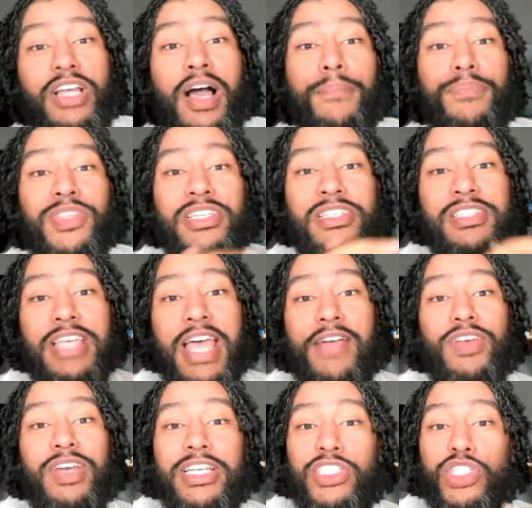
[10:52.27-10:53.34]
up to
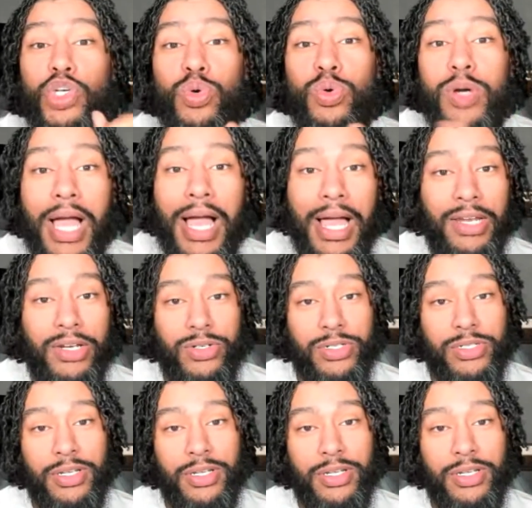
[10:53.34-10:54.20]
$72.